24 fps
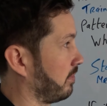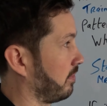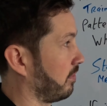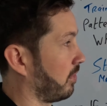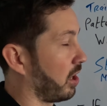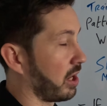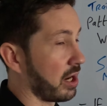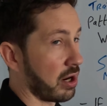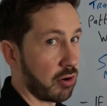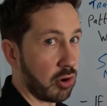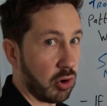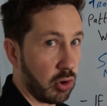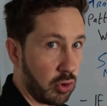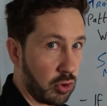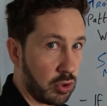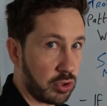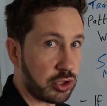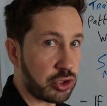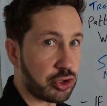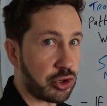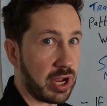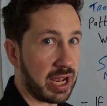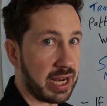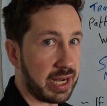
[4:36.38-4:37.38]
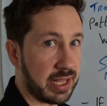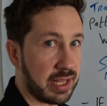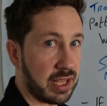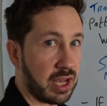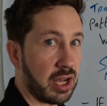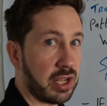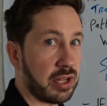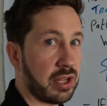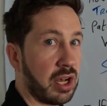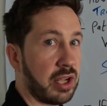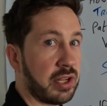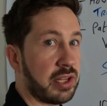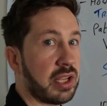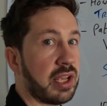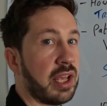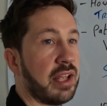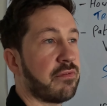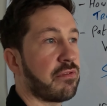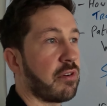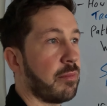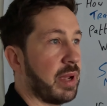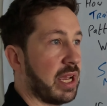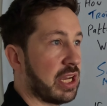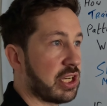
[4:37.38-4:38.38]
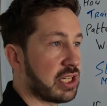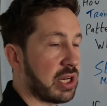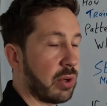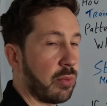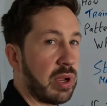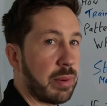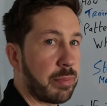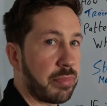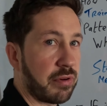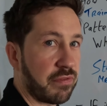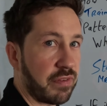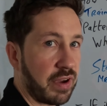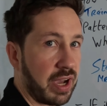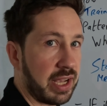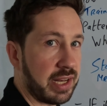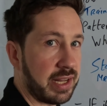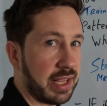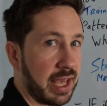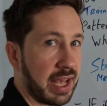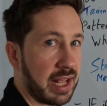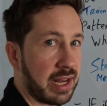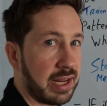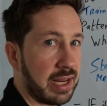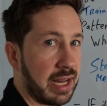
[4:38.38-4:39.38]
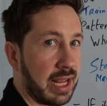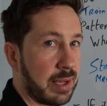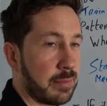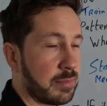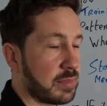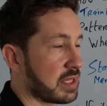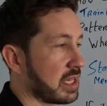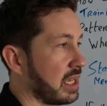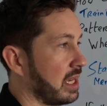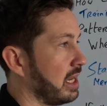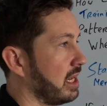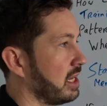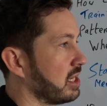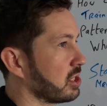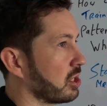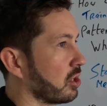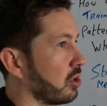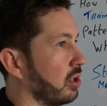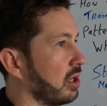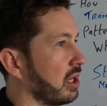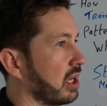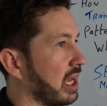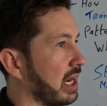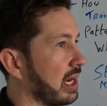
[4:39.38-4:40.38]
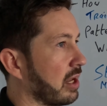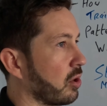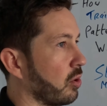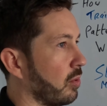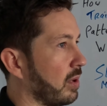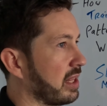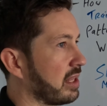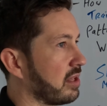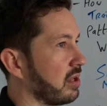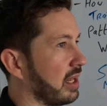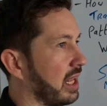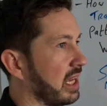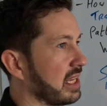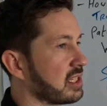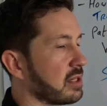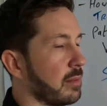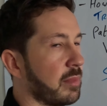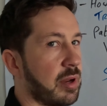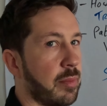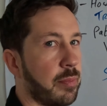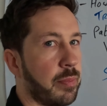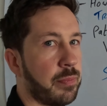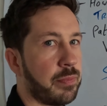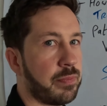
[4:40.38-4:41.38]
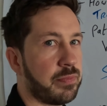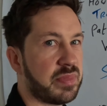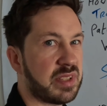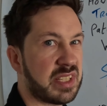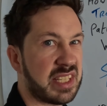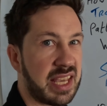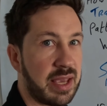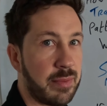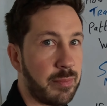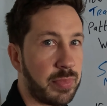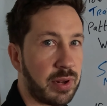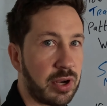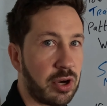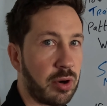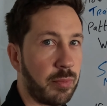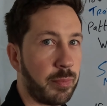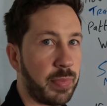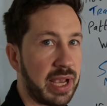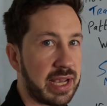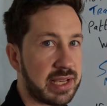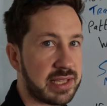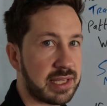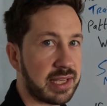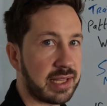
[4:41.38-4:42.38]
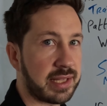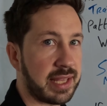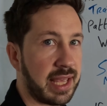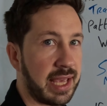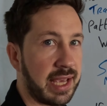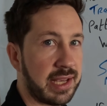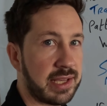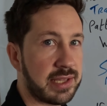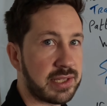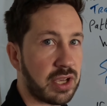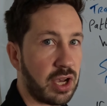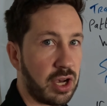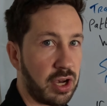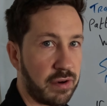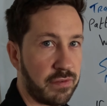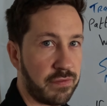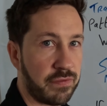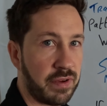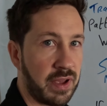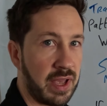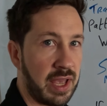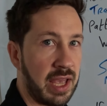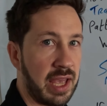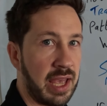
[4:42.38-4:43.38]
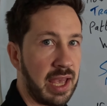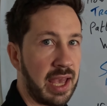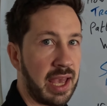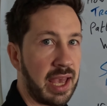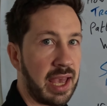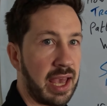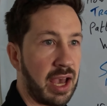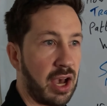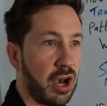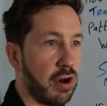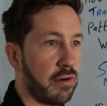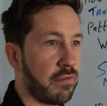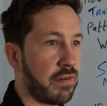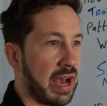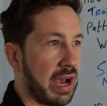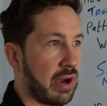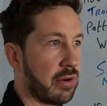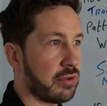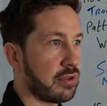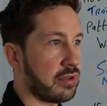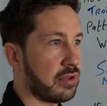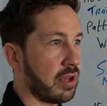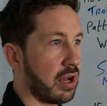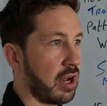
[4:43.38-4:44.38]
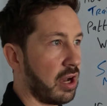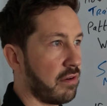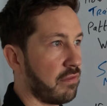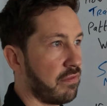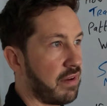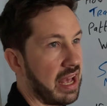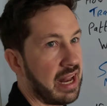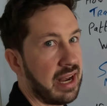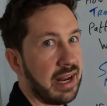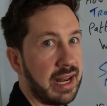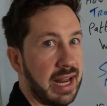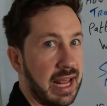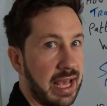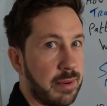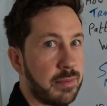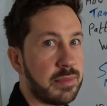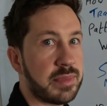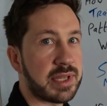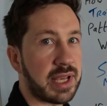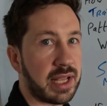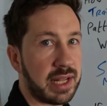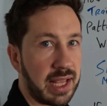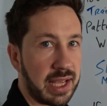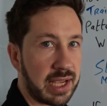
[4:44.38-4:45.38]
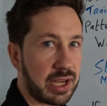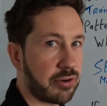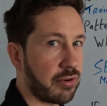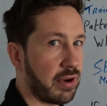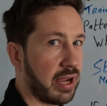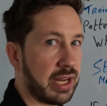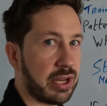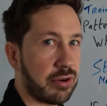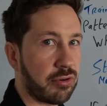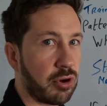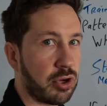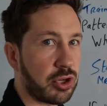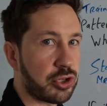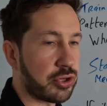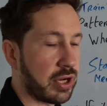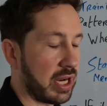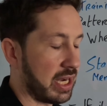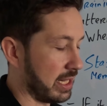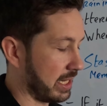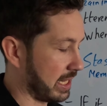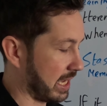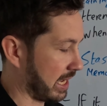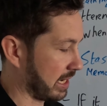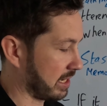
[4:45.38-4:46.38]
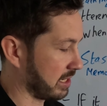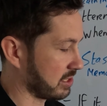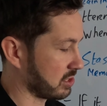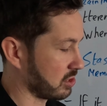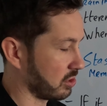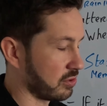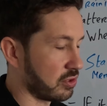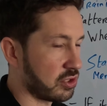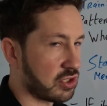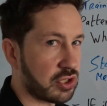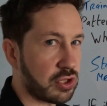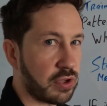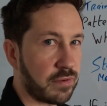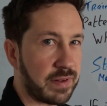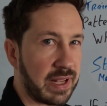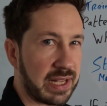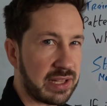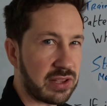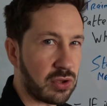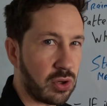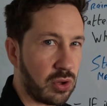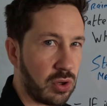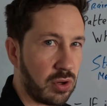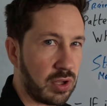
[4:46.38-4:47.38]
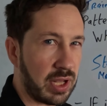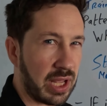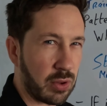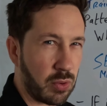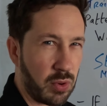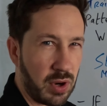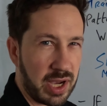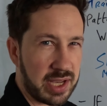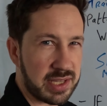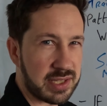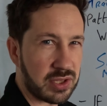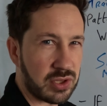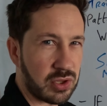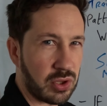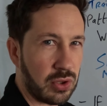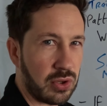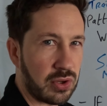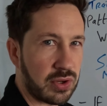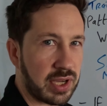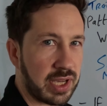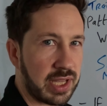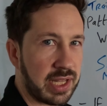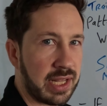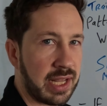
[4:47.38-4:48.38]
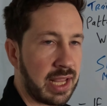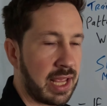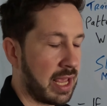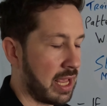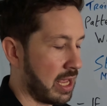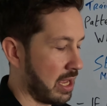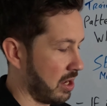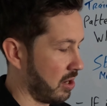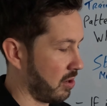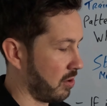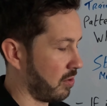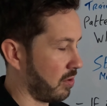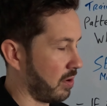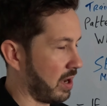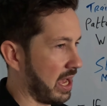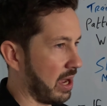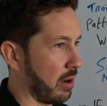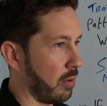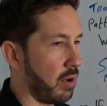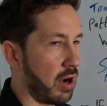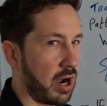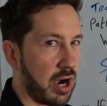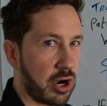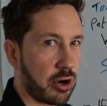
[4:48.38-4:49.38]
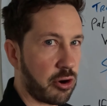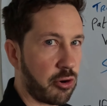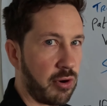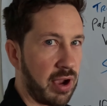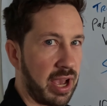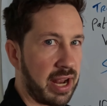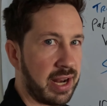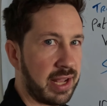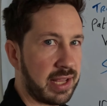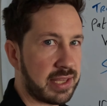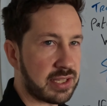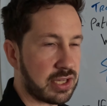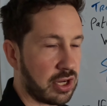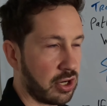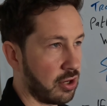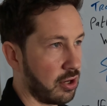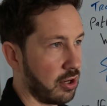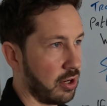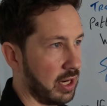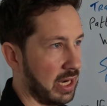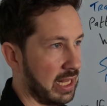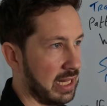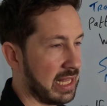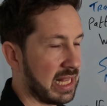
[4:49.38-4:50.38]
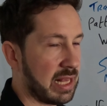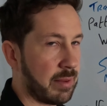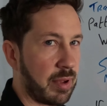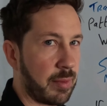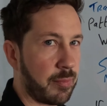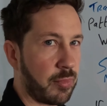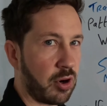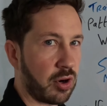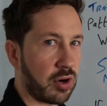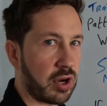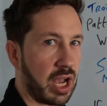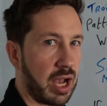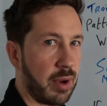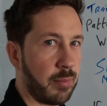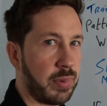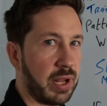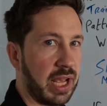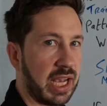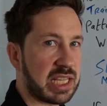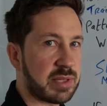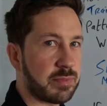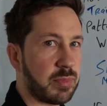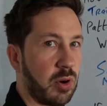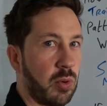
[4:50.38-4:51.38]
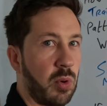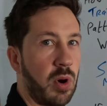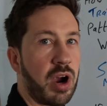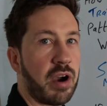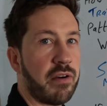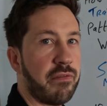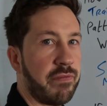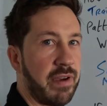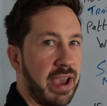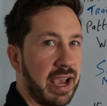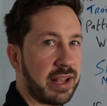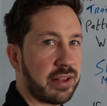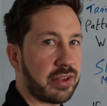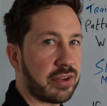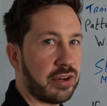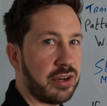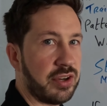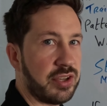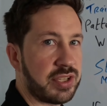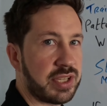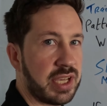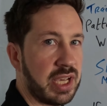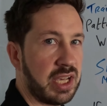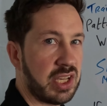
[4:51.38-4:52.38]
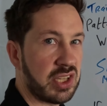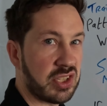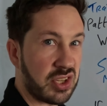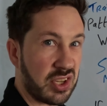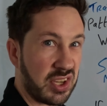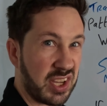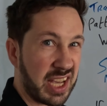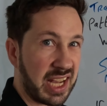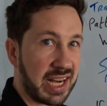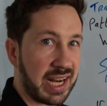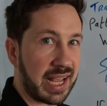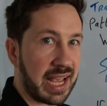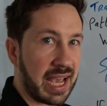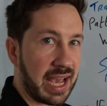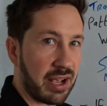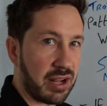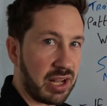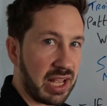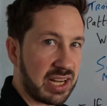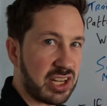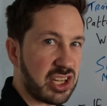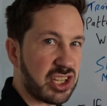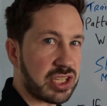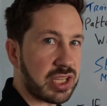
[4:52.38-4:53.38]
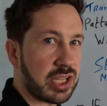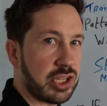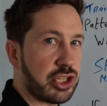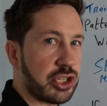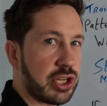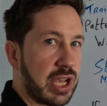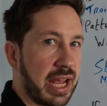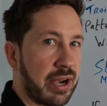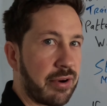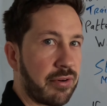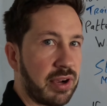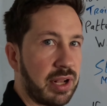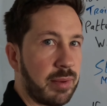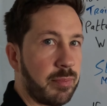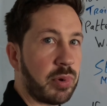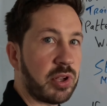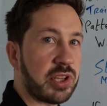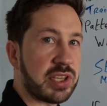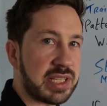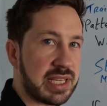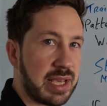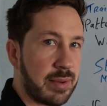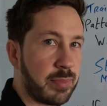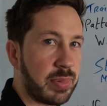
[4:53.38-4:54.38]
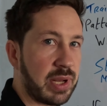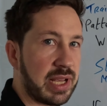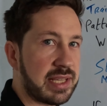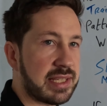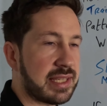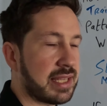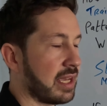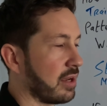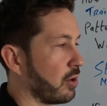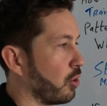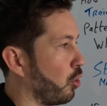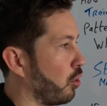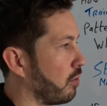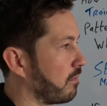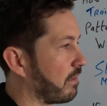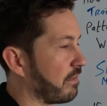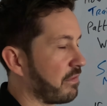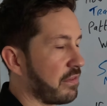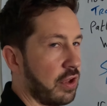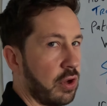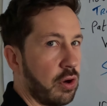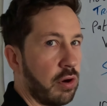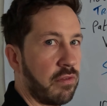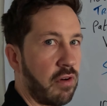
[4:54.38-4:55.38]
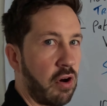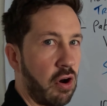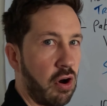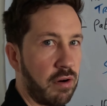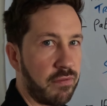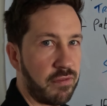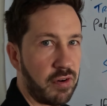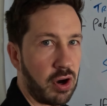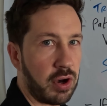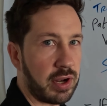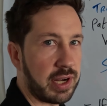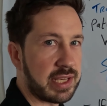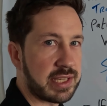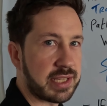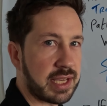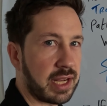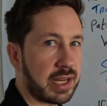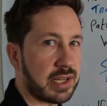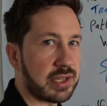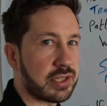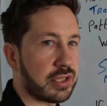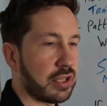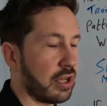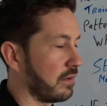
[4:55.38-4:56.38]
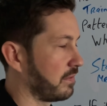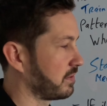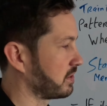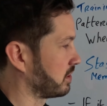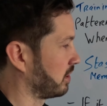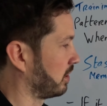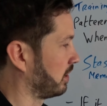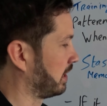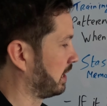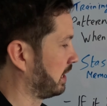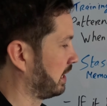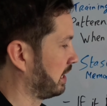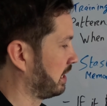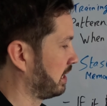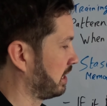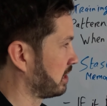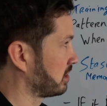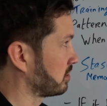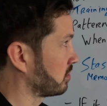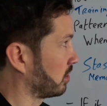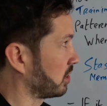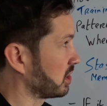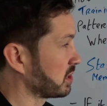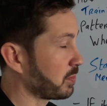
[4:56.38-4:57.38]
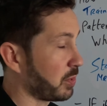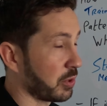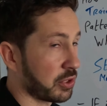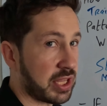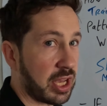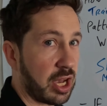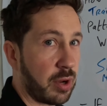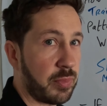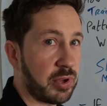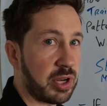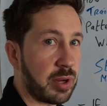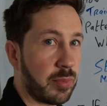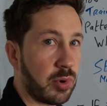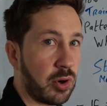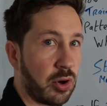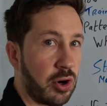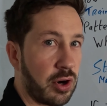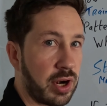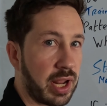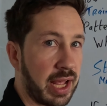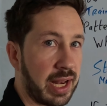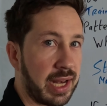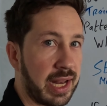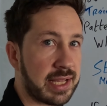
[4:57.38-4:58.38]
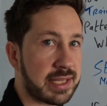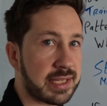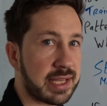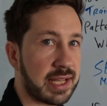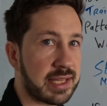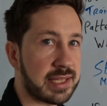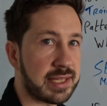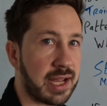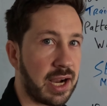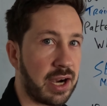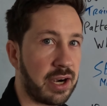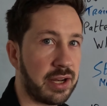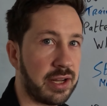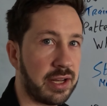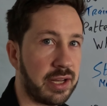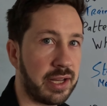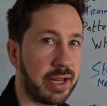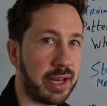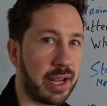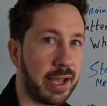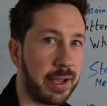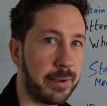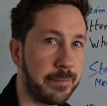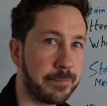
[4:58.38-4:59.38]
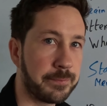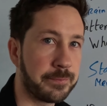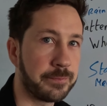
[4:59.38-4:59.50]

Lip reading: on our own training, on the information that we provide the LLMs. So I'm going to kind of go into like some of the simpler basic things of LLMs and like creating your own training data. So stuff like what is a token, what are credits, or a little bit more complex, but what are vectors? So you can kind of get like just a general but simplistic overview of all this kind of stuff. So I'll just put that up on the board and let's get started on that.